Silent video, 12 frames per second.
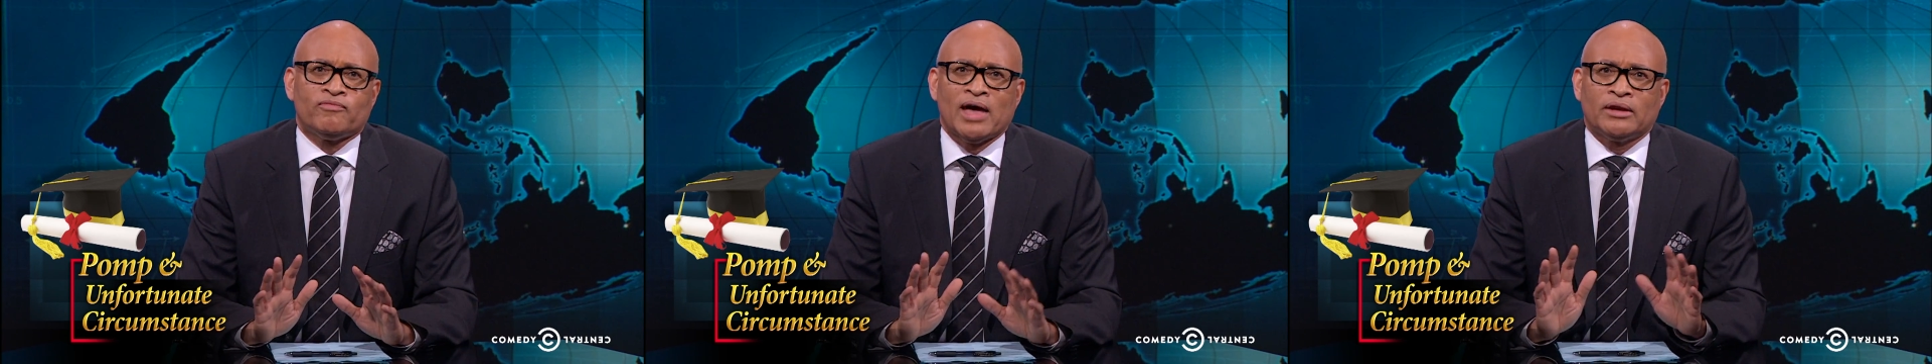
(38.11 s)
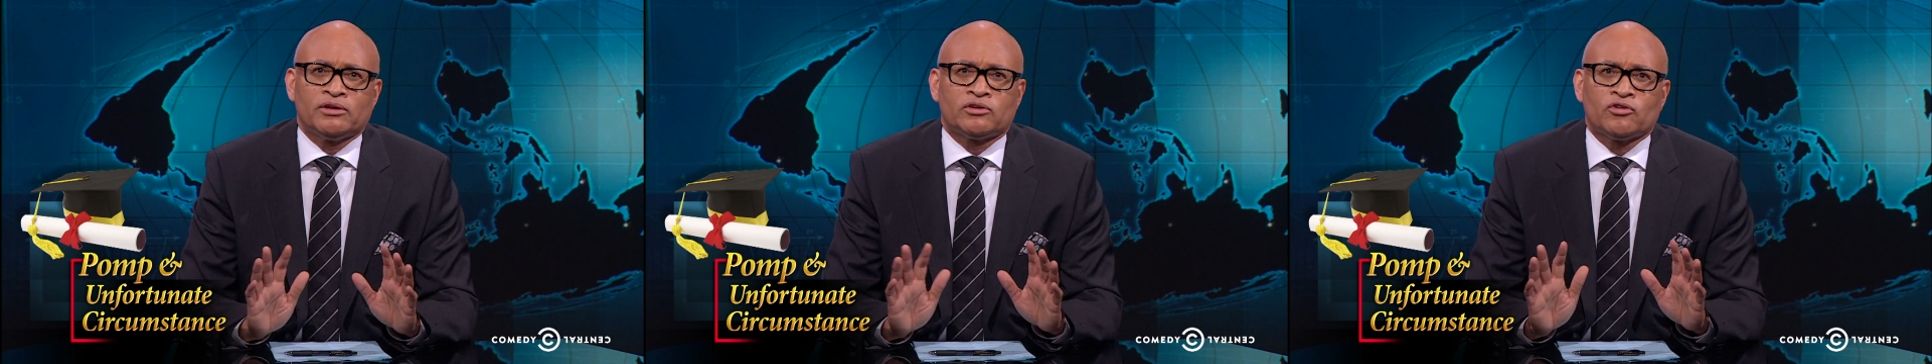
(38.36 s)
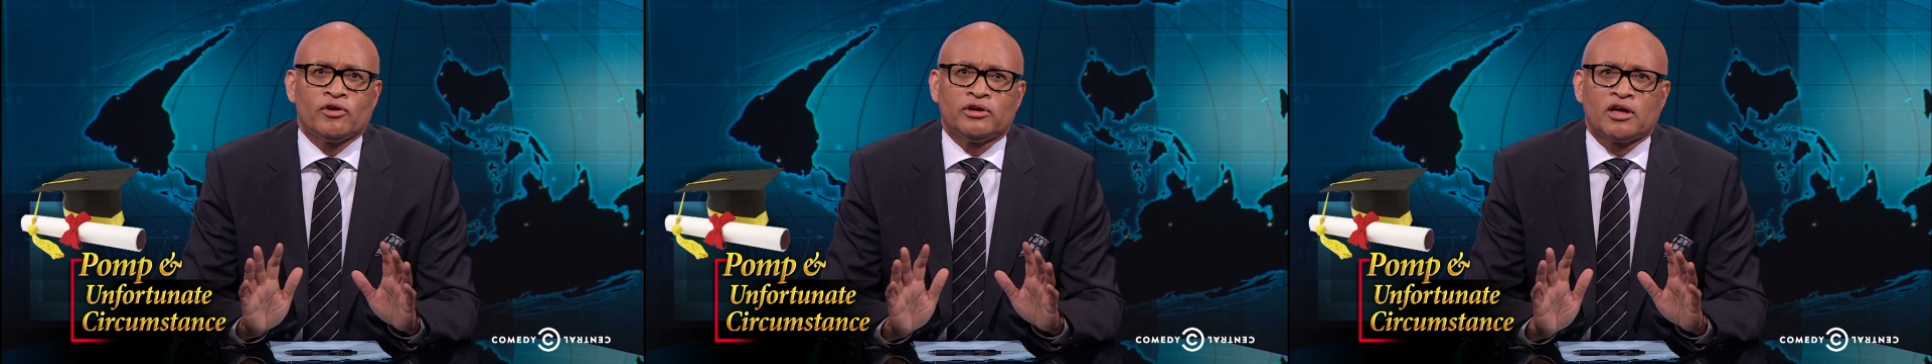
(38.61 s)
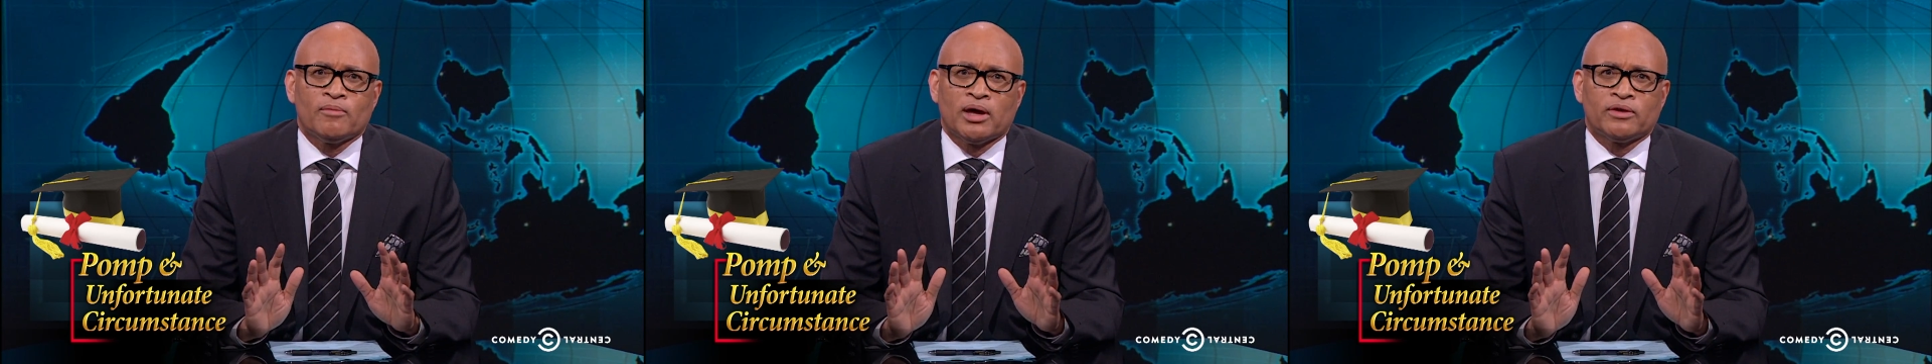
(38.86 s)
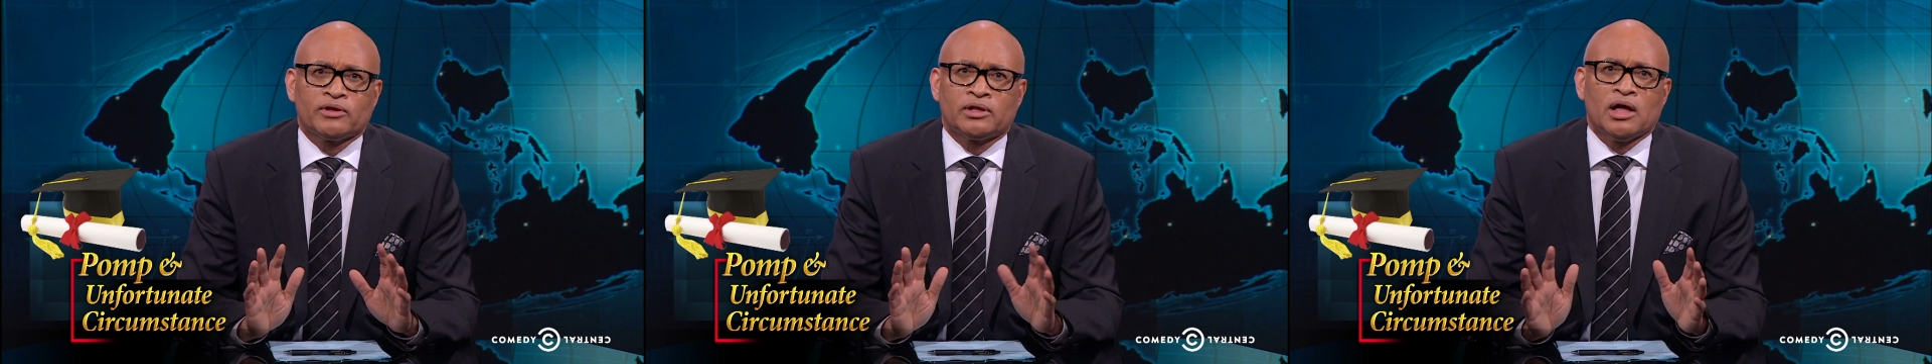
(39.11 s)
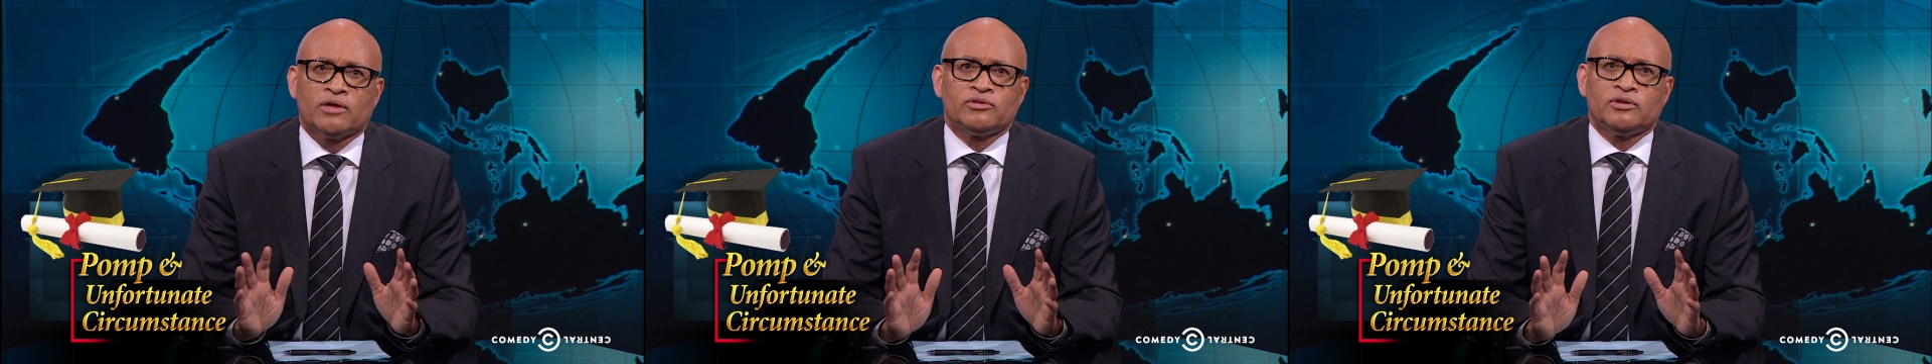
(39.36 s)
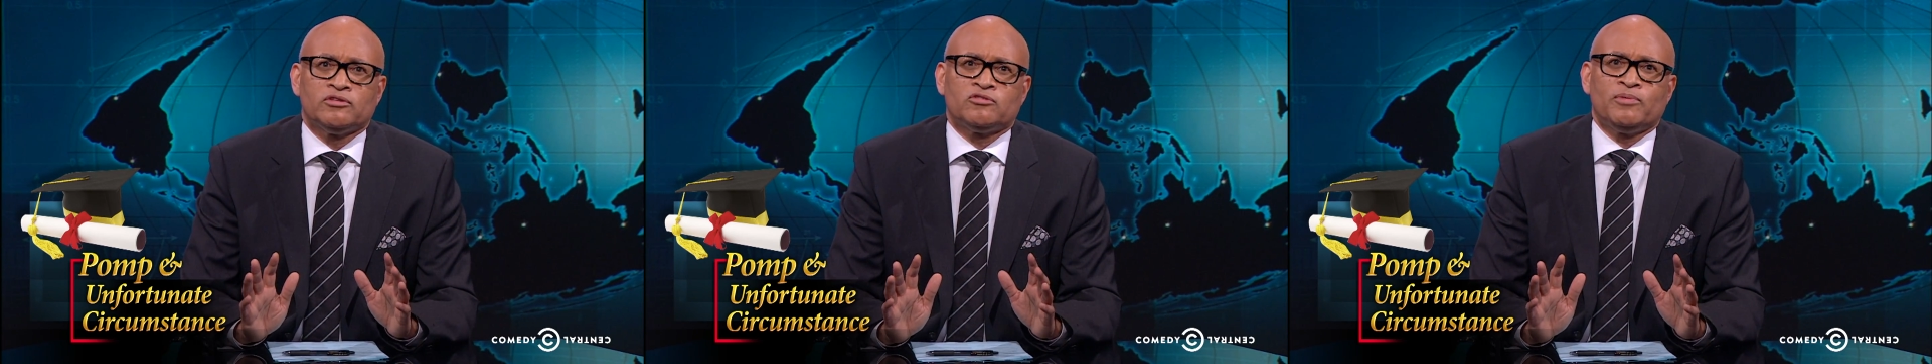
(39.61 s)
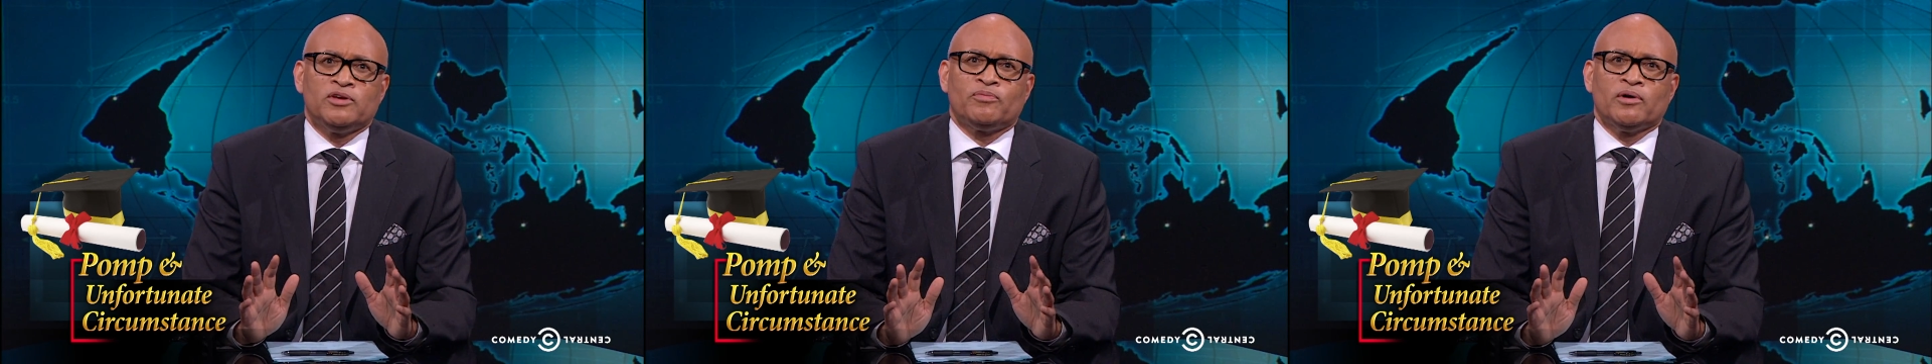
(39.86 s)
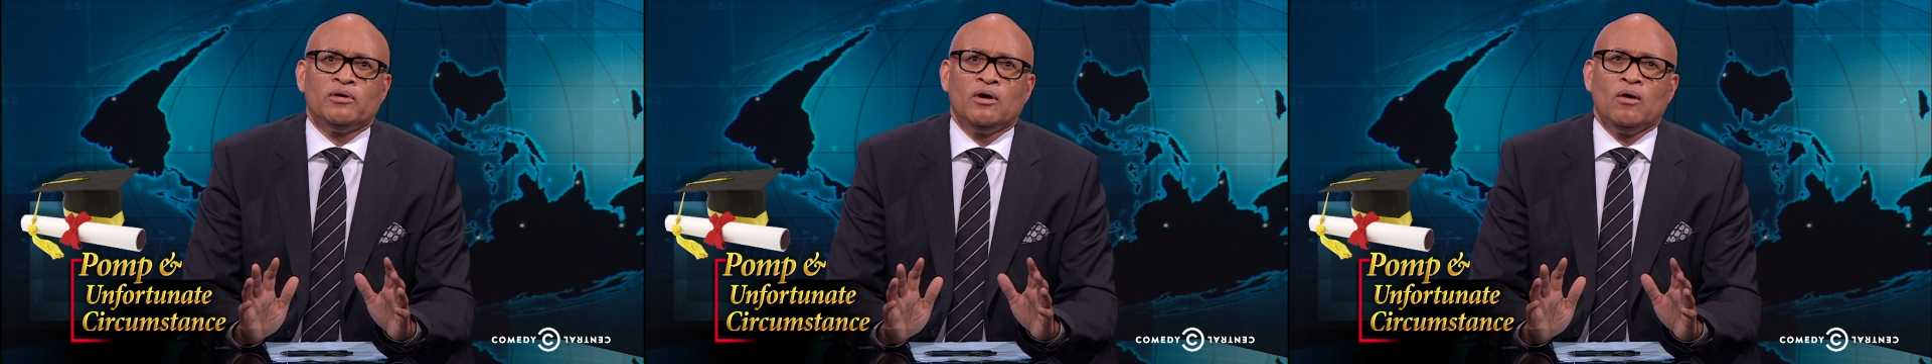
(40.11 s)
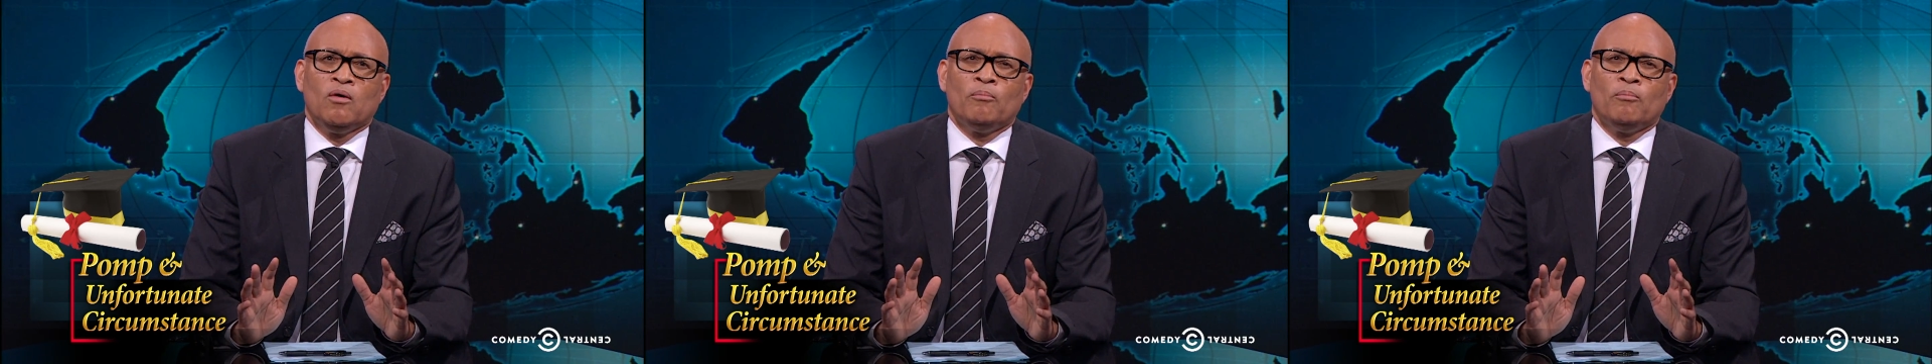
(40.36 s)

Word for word: valedictorian come out of the closet in the speech, but,